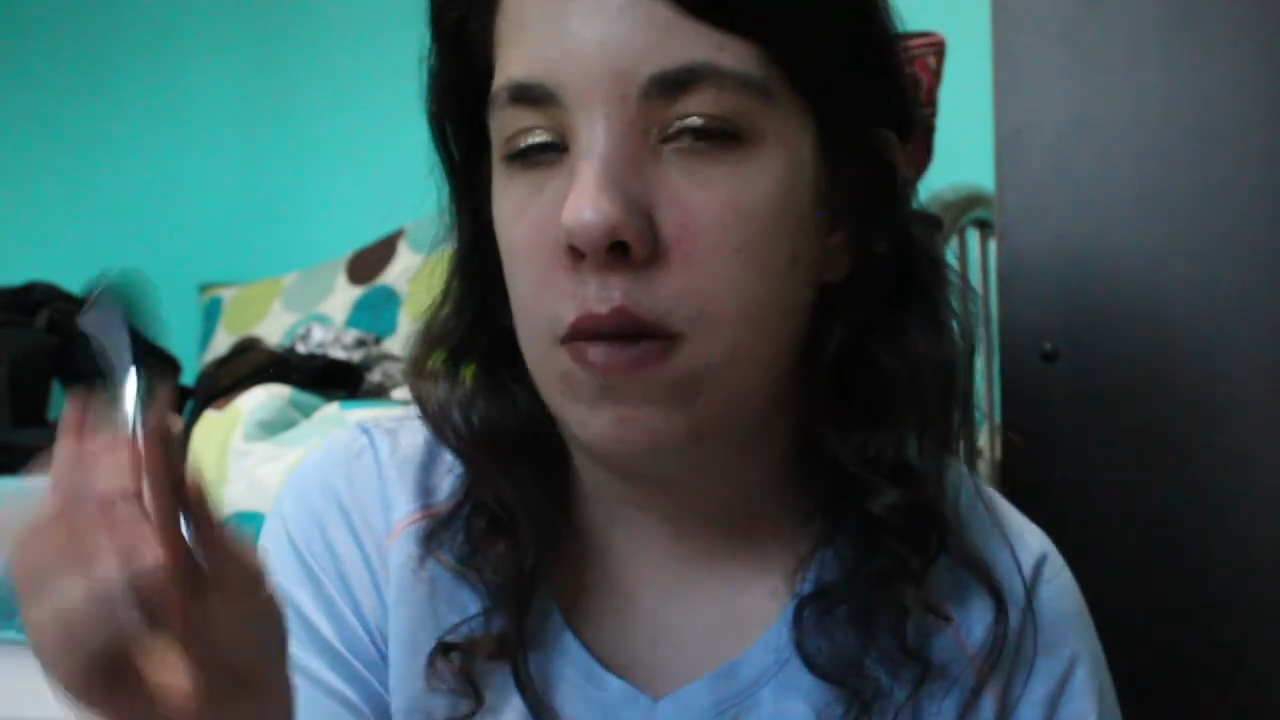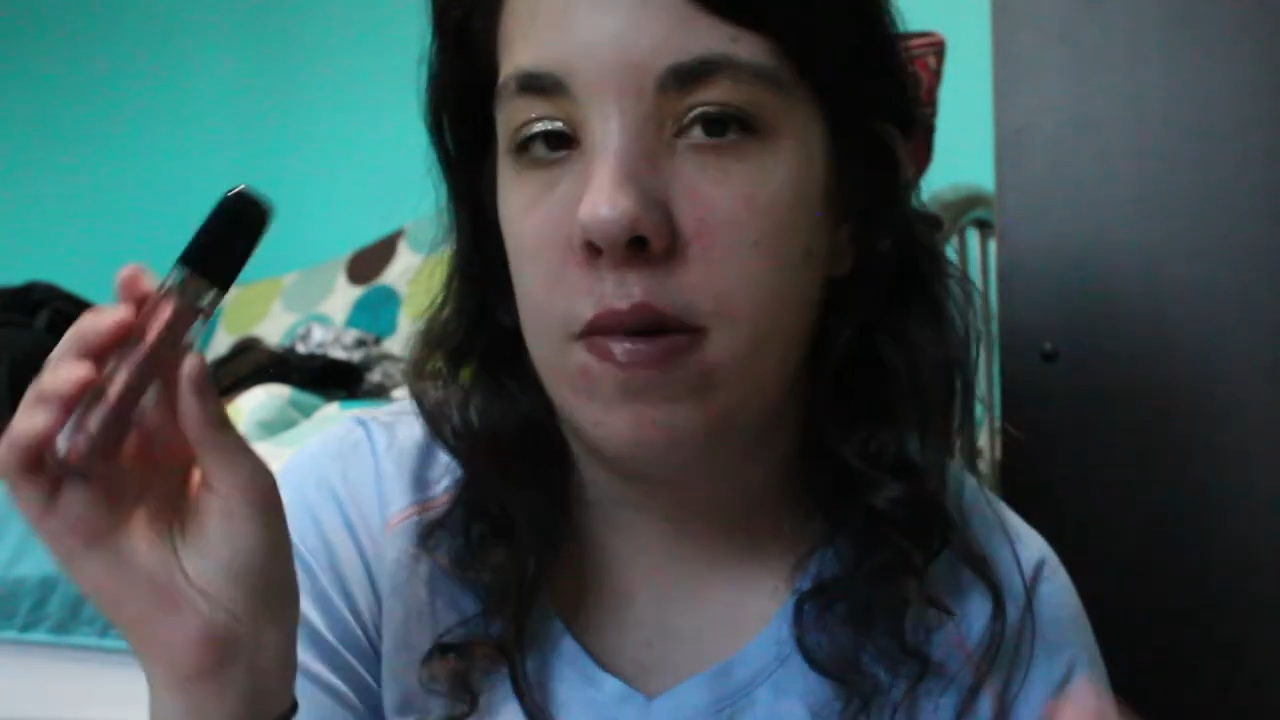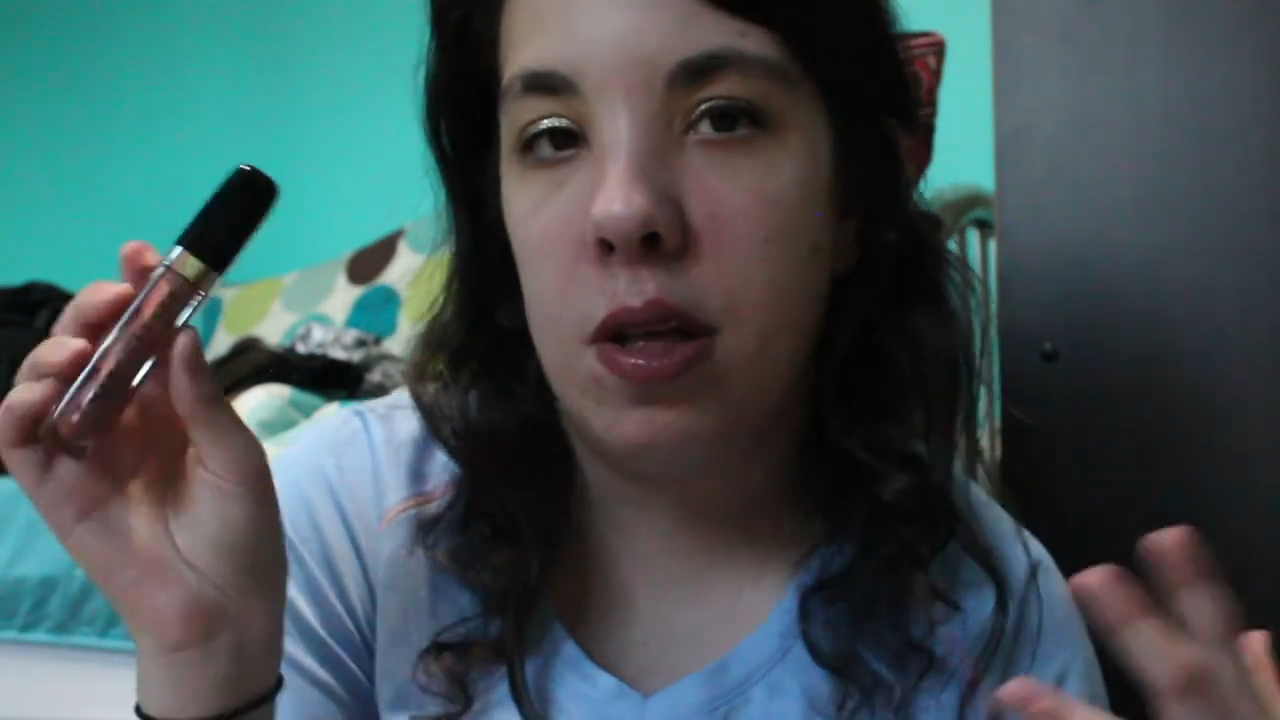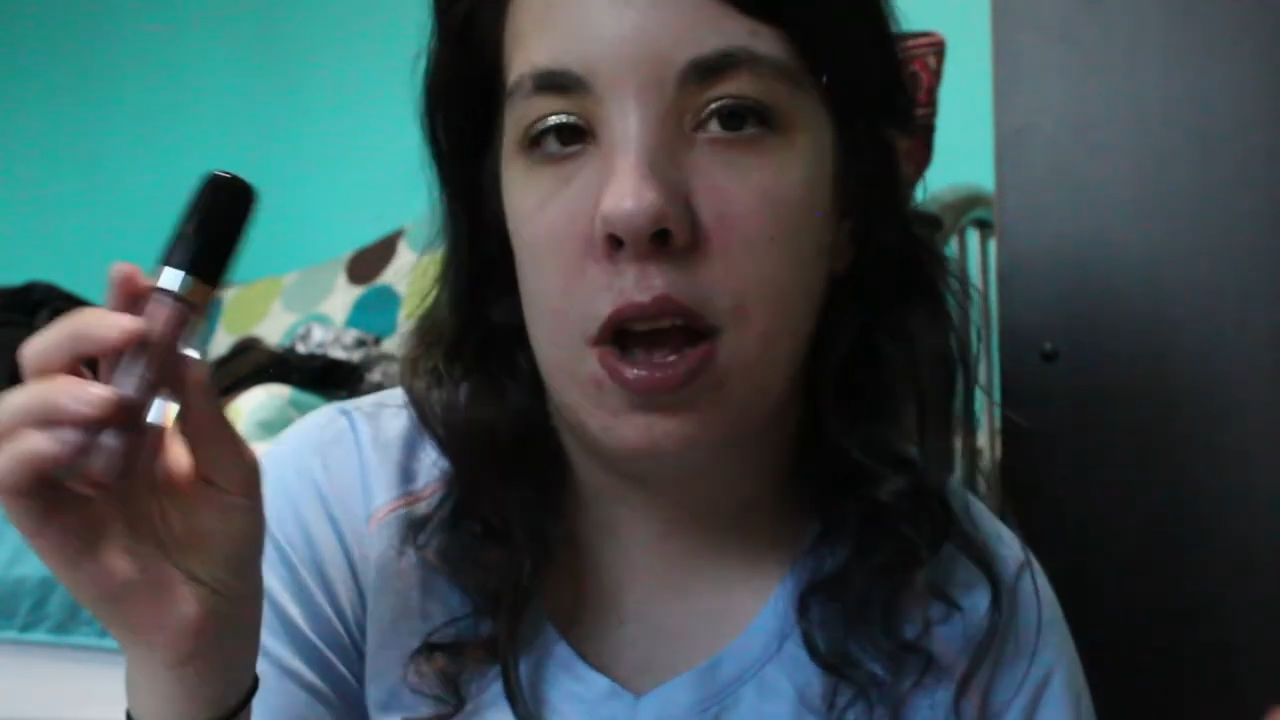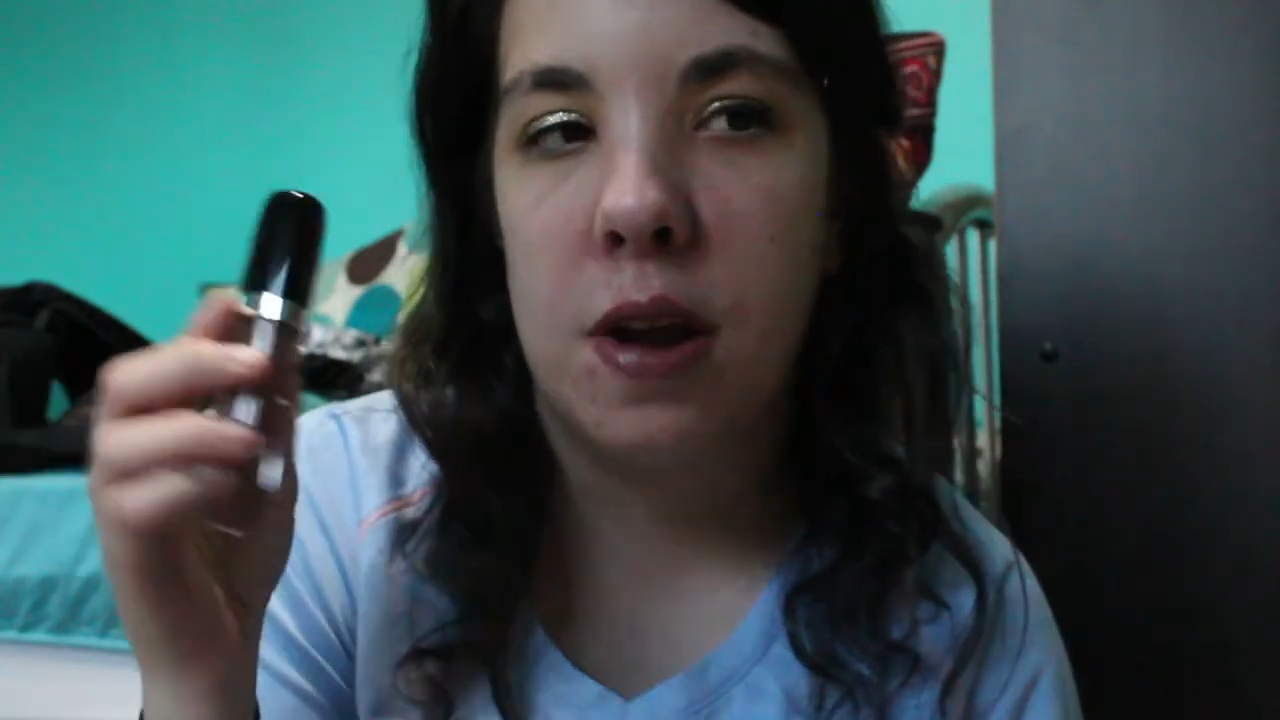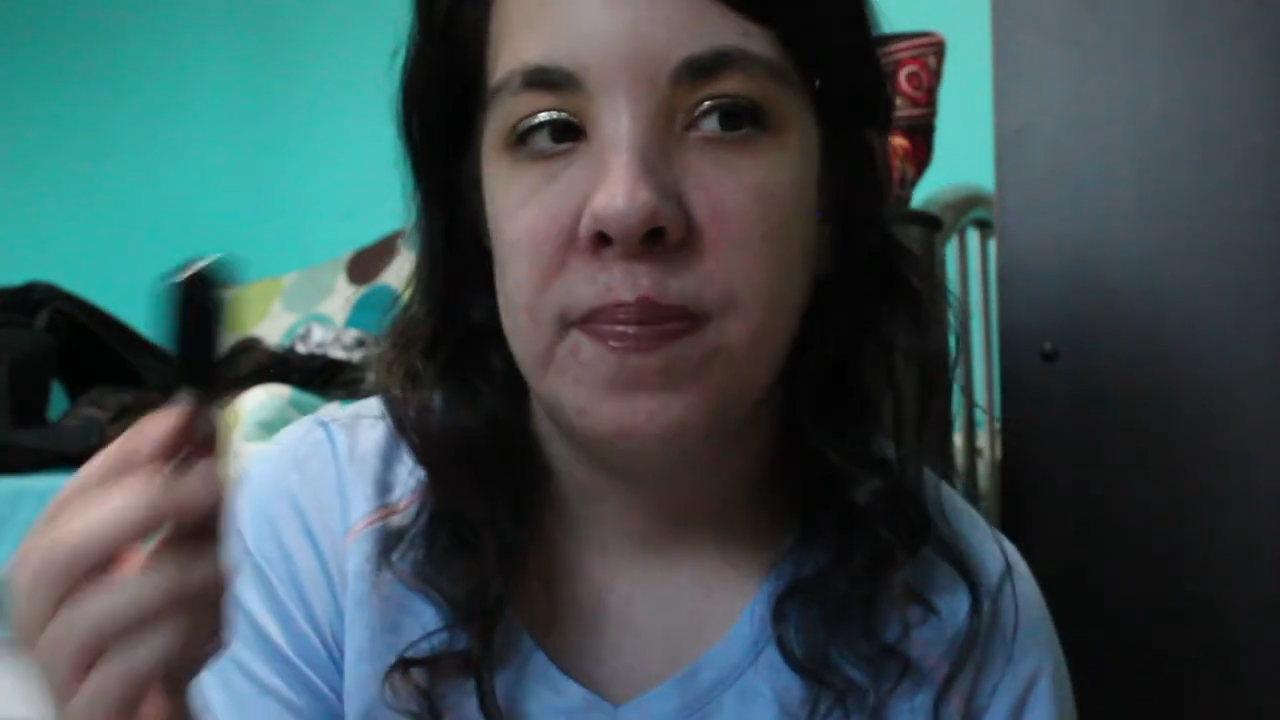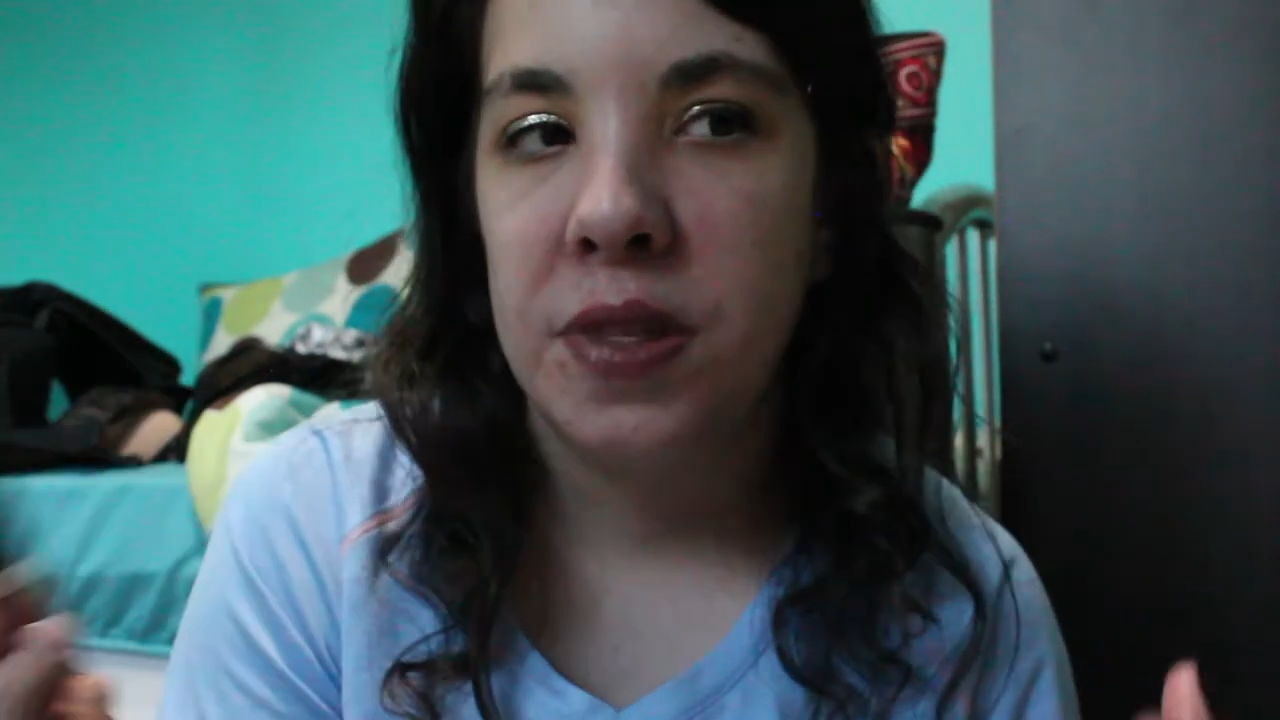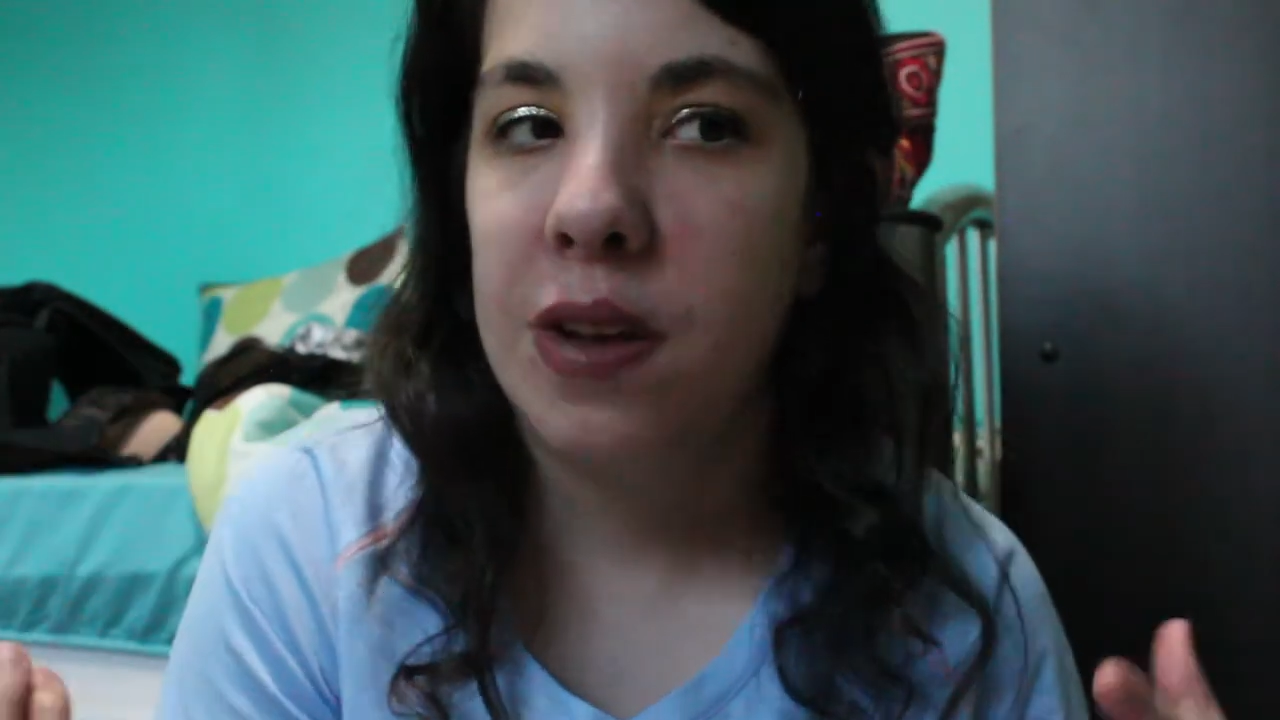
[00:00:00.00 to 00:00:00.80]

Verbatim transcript: I feel like.